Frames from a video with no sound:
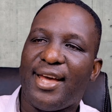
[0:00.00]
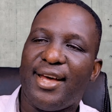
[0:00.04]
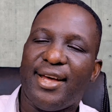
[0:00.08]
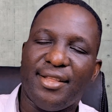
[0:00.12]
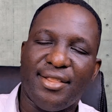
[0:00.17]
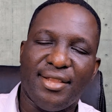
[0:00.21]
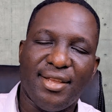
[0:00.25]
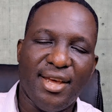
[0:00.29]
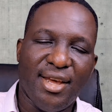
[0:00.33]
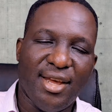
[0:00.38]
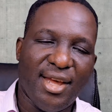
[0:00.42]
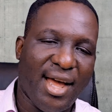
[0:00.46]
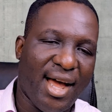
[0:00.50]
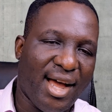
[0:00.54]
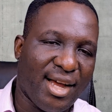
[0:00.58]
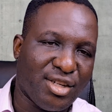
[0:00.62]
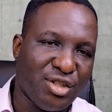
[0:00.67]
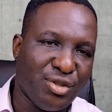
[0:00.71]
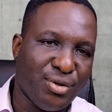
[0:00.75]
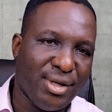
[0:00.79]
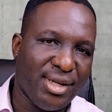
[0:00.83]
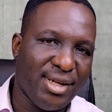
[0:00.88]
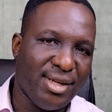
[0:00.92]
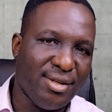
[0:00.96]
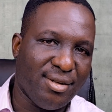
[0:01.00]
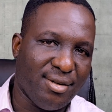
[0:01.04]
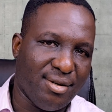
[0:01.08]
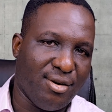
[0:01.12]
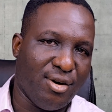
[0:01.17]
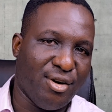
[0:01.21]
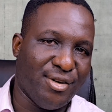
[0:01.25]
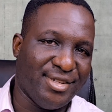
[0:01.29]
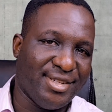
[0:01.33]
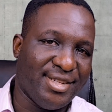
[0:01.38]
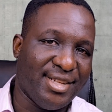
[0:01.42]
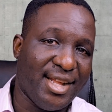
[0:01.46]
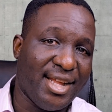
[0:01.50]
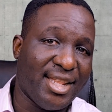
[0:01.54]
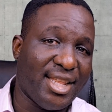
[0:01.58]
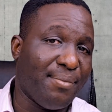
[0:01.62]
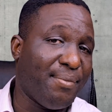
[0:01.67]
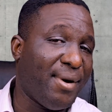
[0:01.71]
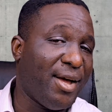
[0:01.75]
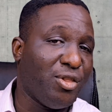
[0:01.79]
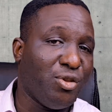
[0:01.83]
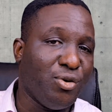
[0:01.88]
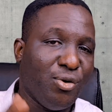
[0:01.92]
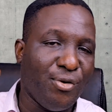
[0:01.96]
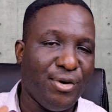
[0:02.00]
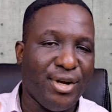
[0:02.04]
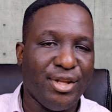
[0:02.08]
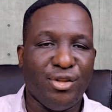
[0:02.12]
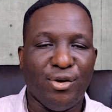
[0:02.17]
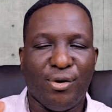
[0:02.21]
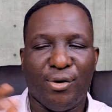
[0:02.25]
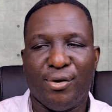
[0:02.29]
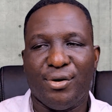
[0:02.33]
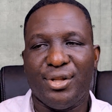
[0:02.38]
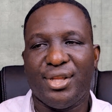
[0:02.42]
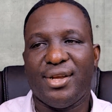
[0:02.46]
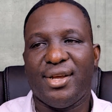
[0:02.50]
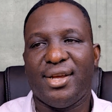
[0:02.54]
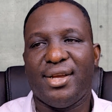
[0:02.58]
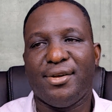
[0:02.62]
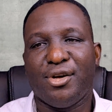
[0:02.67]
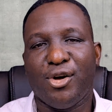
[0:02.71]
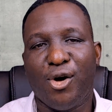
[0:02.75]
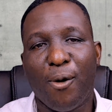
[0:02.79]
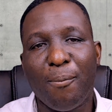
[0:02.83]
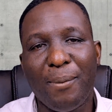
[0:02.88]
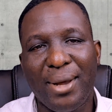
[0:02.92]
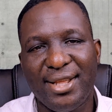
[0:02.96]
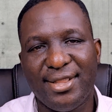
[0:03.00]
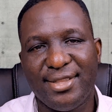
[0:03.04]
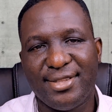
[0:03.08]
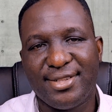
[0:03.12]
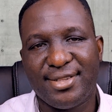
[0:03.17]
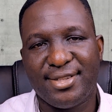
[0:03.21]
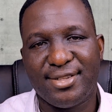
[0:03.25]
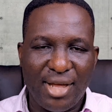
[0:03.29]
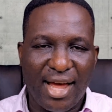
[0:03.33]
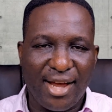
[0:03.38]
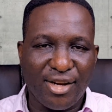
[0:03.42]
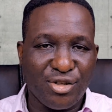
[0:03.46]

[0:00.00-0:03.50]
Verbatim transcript: can actually consider them. I do read all the comments.